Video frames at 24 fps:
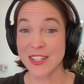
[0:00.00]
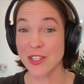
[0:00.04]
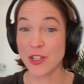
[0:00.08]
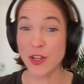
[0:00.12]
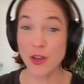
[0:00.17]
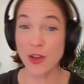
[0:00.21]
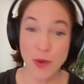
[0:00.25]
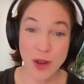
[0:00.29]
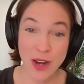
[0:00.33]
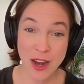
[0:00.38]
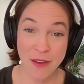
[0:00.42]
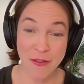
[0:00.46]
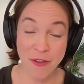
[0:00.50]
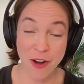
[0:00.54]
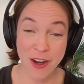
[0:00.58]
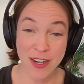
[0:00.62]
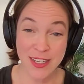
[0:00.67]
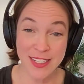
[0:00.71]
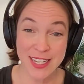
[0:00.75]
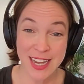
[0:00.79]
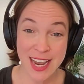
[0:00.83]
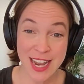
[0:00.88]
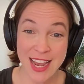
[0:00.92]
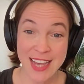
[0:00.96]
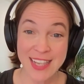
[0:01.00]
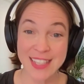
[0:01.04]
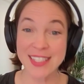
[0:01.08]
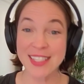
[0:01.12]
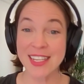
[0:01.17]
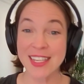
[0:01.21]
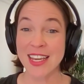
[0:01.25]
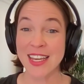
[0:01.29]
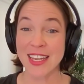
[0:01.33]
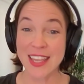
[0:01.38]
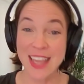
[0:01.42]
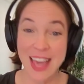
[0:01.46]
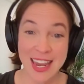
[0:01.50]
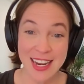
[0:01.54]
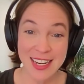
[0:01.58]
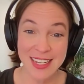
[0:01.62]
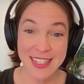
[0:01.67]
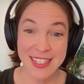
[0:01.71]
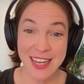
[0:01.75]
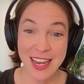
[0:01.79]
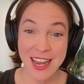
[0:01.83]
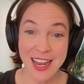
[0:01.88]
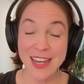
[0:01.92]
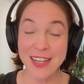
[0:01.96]
do whatever it takes, get
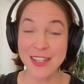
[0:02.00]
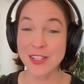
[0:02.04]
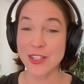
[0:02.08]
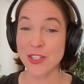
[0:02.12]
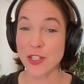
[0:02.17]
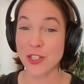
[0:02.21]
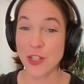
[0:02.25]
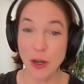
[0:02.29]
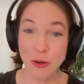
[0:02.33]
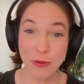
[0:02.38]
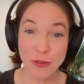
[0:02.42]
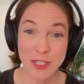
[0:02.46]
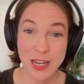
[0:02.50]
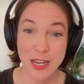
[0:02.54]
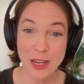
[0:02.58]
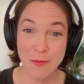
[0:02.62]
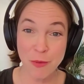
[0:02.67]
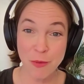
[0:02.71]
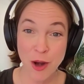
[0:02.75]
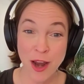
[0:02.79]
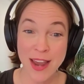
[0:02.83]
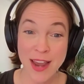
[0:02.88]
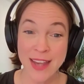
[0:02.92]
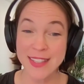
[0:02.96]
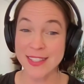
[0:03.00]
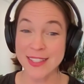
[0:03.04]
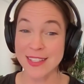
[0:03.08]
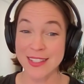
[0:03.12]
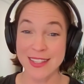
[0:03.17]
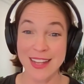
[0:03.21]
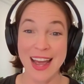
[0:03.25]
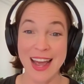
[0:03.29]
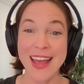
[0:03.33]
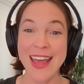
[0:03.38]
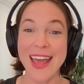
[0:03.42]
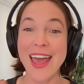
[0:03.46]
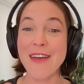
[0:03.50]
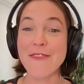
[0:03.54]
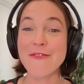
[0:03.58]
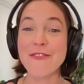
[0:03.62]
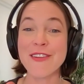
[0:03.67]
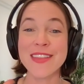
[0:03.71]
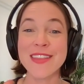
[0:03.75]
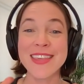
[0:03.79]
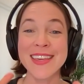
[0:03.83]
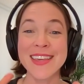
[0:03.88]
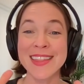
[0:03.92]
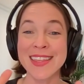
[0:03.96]
it done, don't take breaks.
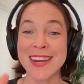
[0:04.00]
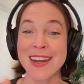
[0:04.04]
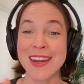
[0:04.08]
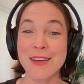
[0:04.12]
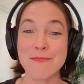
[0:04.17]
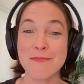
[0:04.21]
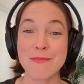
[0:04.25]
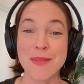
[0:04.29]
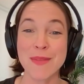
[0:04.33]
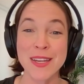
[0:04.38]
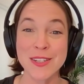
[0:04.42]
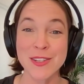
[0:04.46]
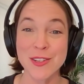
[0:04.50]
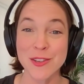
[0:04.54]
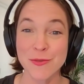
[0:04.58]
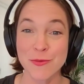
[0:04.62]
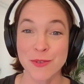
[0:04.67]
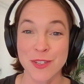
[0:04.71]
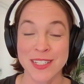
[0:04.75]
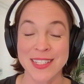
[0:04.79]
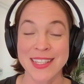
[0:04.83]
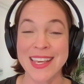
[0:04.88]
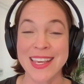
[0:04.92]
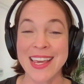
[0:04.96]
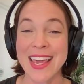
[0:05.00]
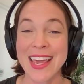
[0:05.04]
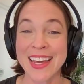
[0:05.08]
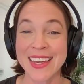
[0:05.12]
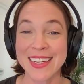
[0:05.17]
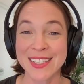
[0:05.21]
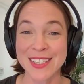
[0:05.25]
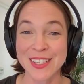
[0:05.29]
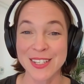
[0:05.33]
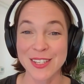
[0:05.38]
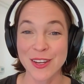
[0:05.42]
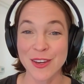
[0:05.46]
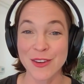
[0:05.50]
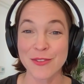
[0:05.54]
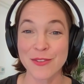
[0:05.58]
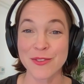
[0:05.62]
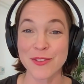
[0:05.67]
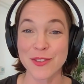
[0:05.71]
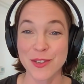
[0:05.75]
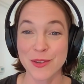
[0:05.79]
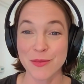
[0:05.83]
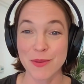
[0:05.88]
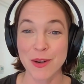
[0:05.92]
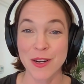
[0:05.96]
Everything that I mentioned was the antidote to